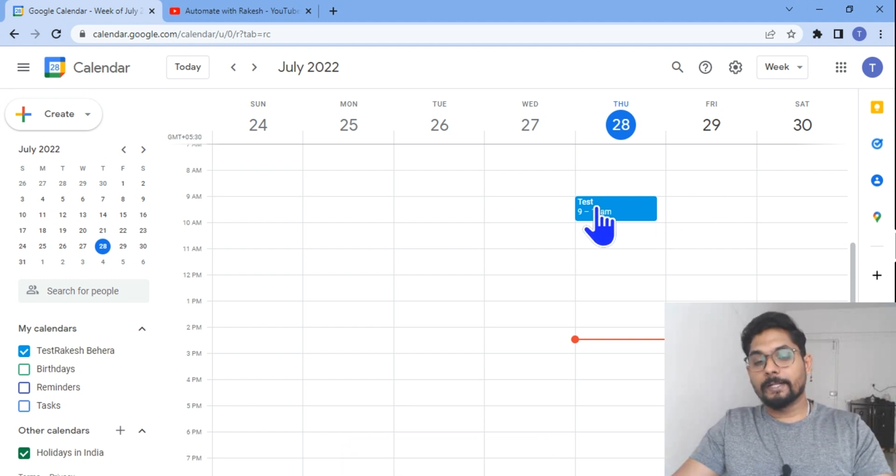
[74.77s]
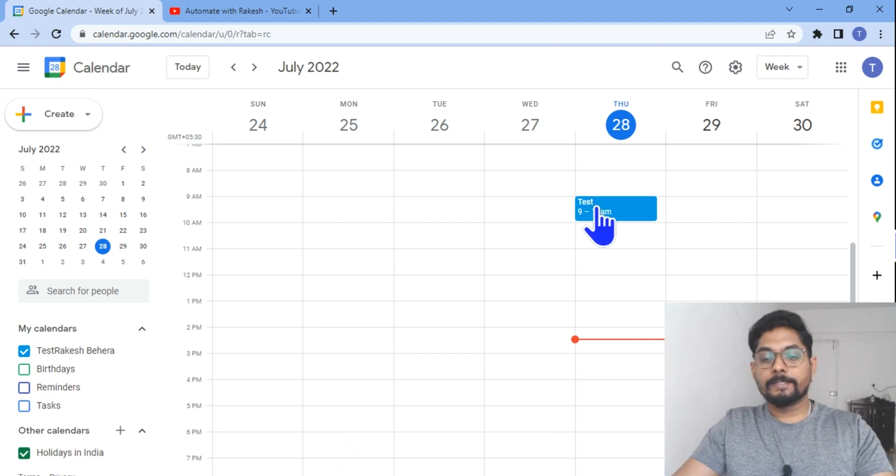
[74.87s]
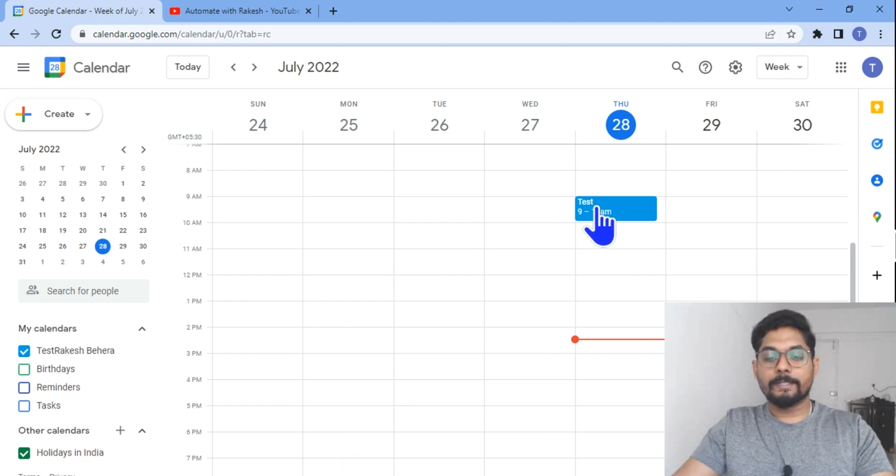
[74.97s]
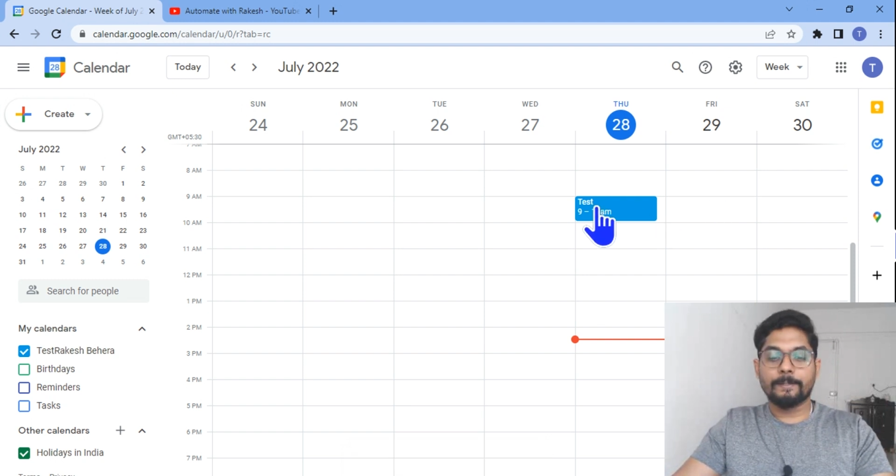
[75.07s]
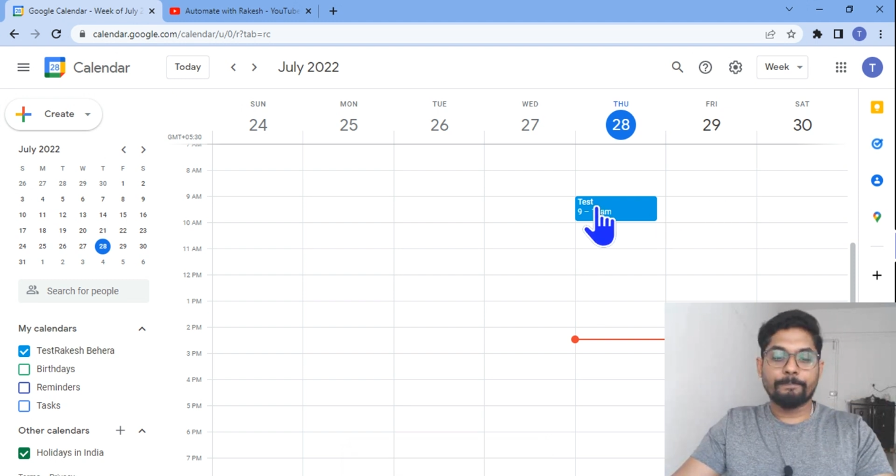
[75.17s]

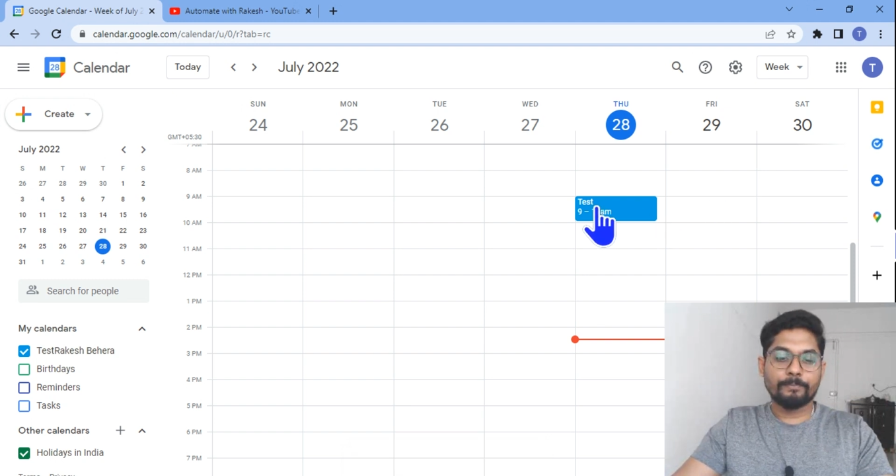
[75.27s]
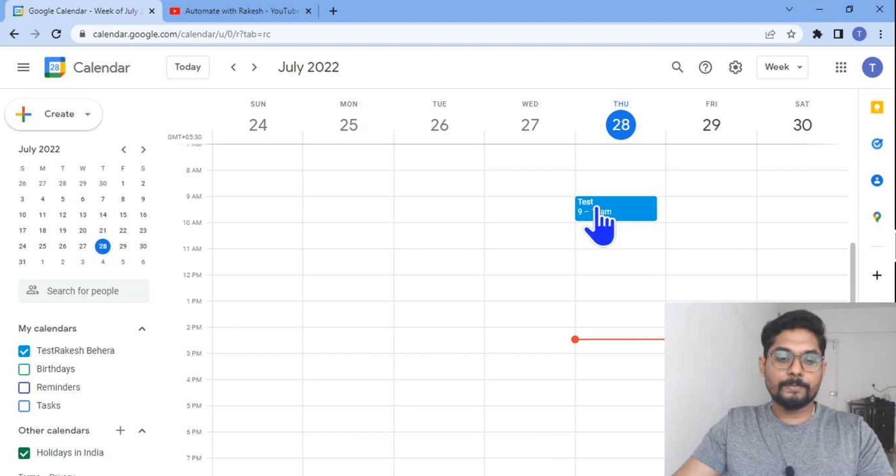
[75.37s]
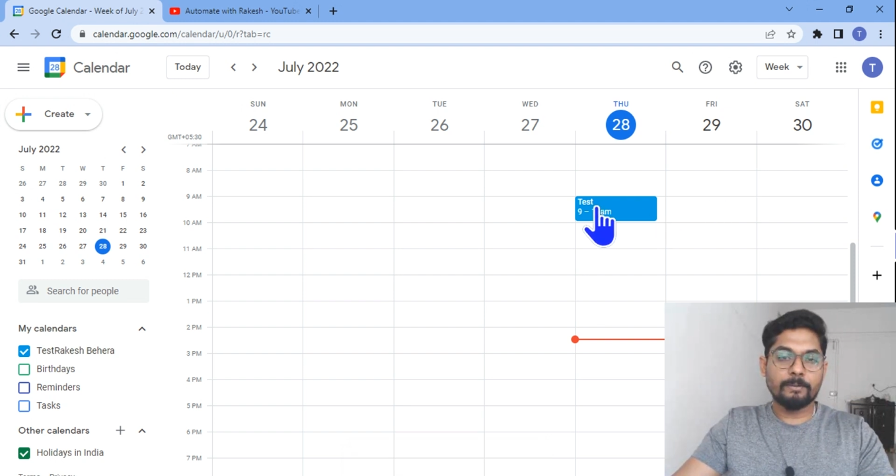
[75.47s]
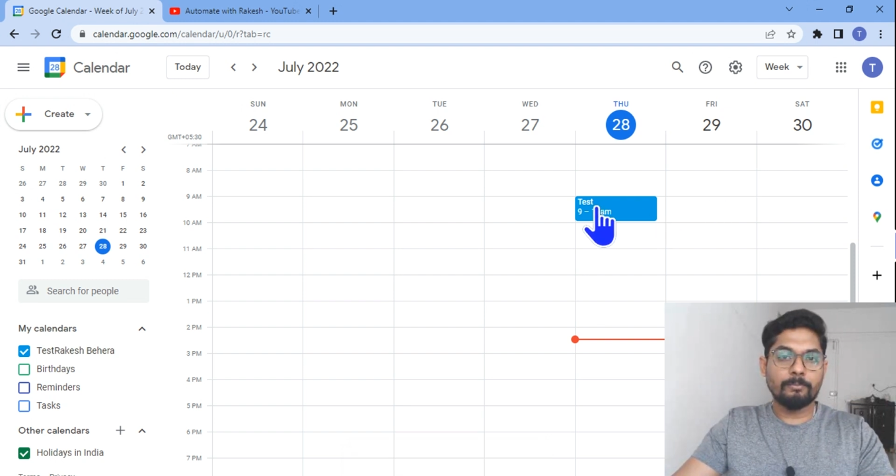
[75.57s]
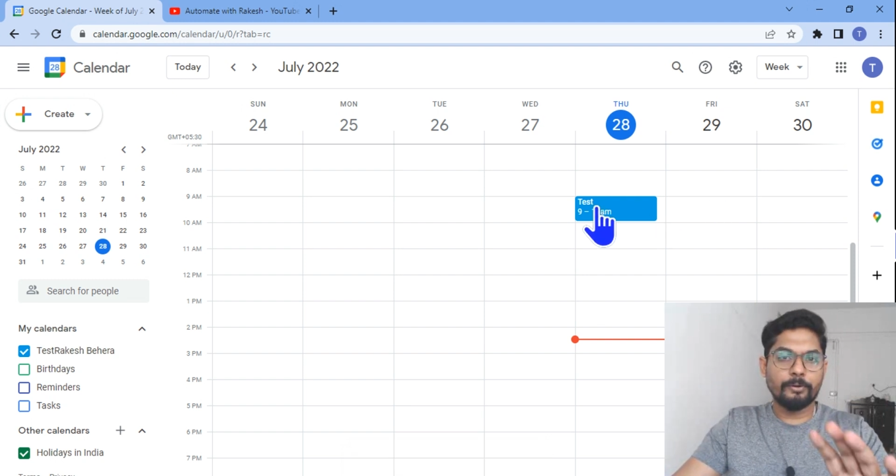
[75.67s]
Let's say
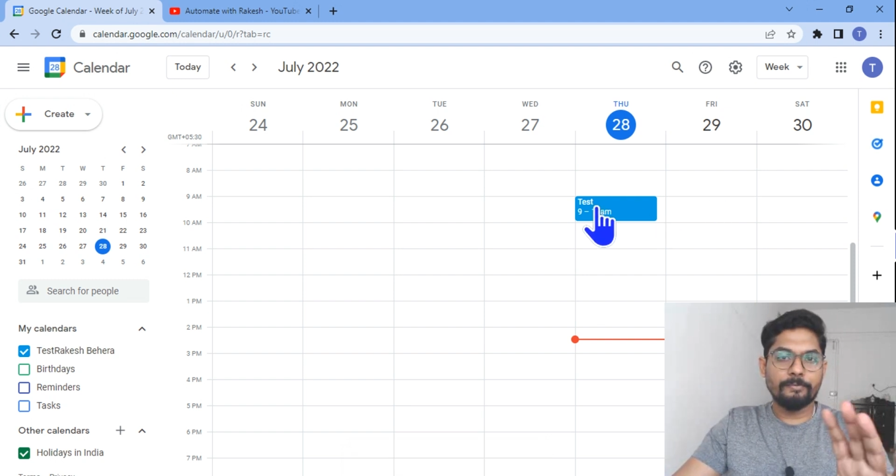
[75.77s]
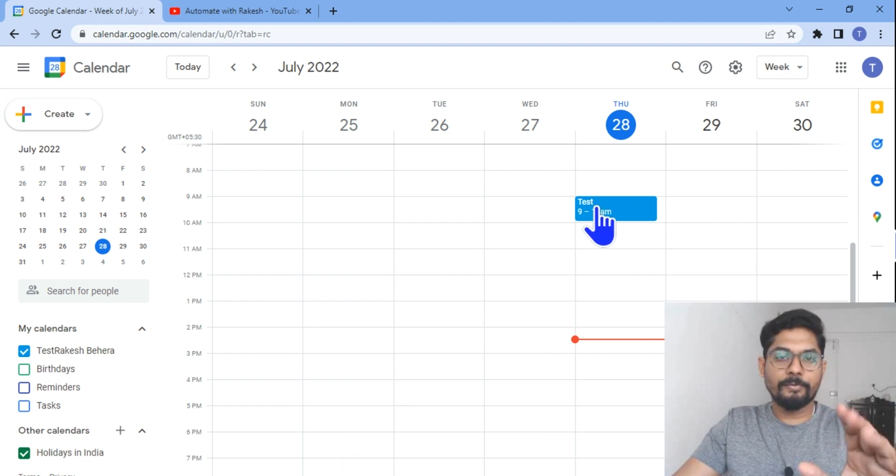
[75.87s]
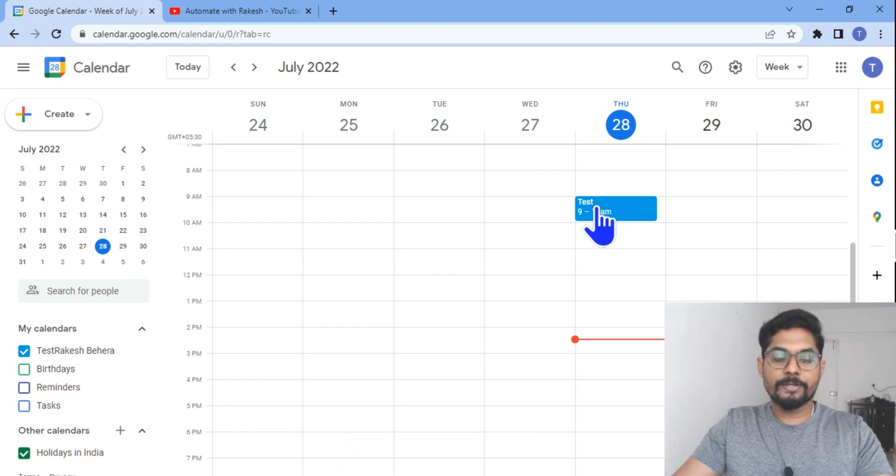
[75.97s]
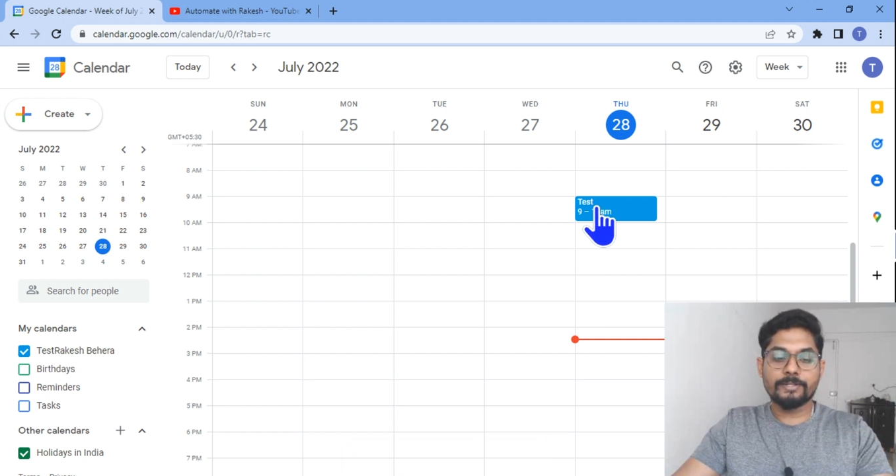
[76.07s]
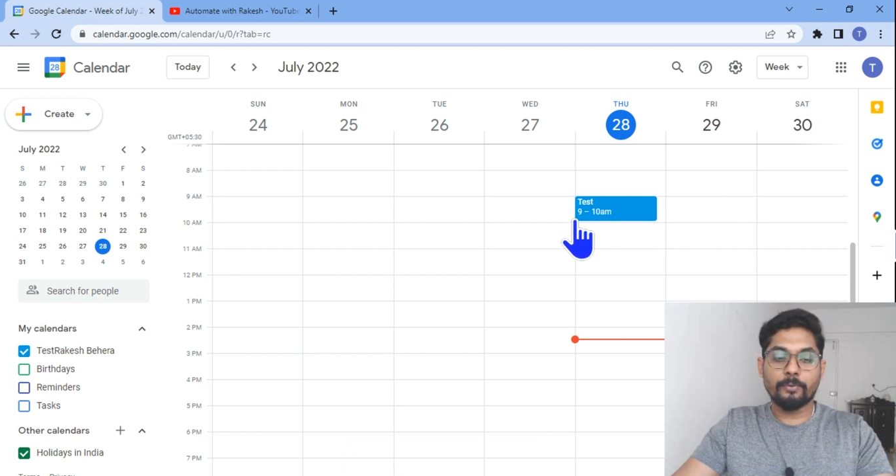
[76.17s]
some
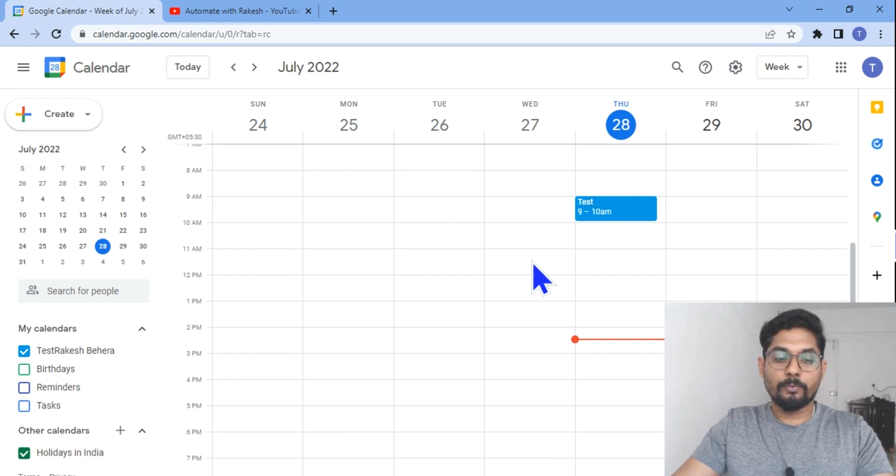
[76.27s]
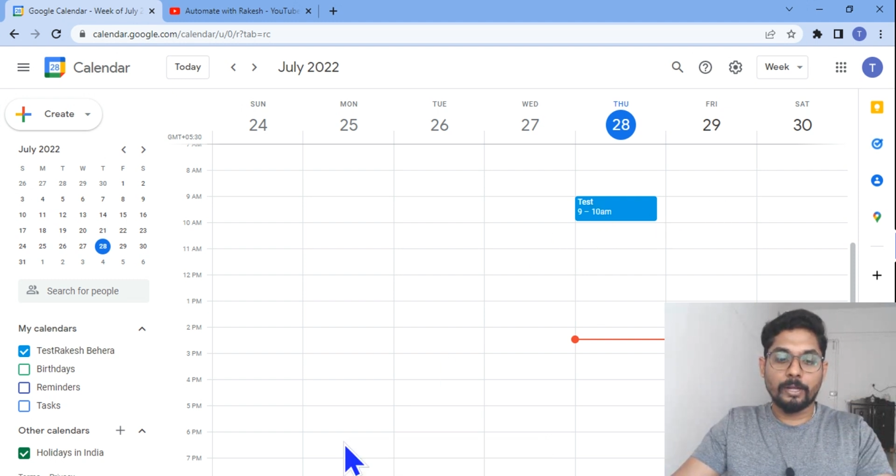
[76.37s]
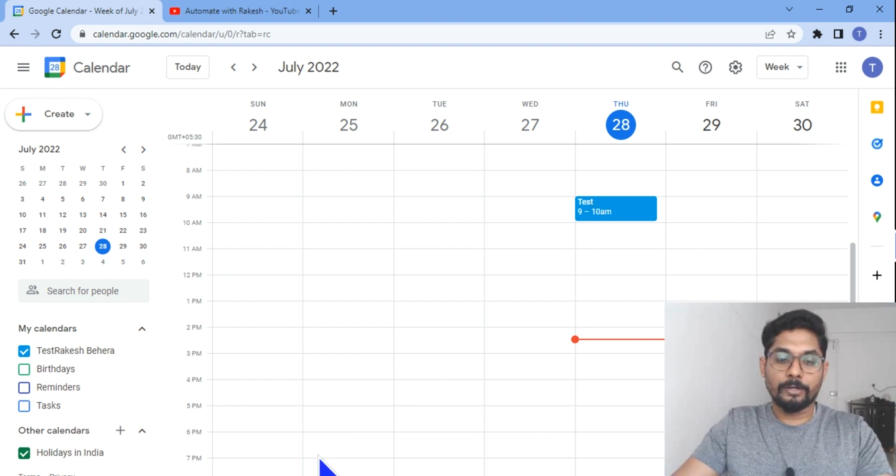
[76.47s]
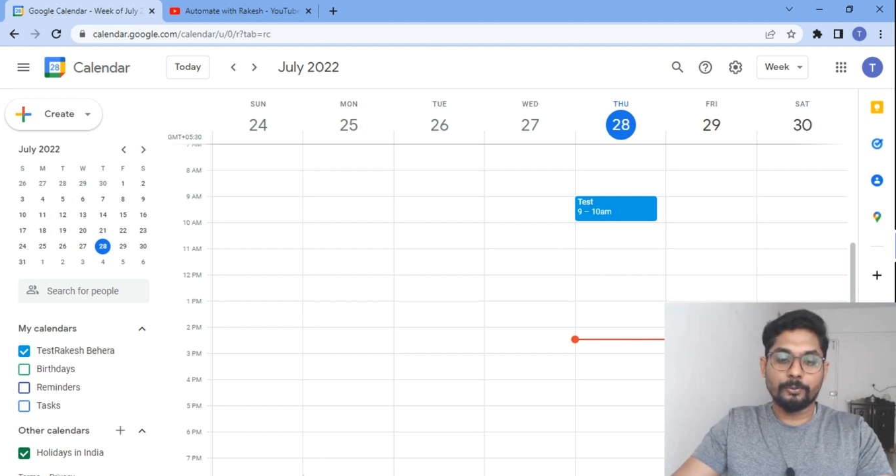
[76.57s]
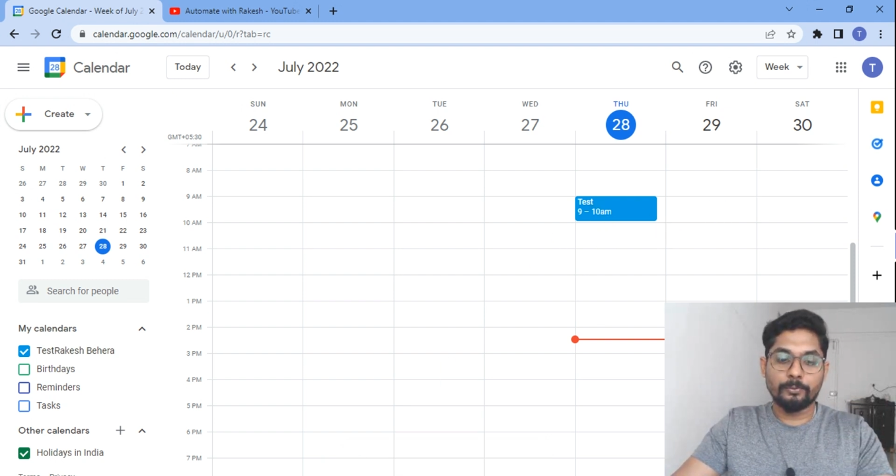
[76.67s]
modification I would like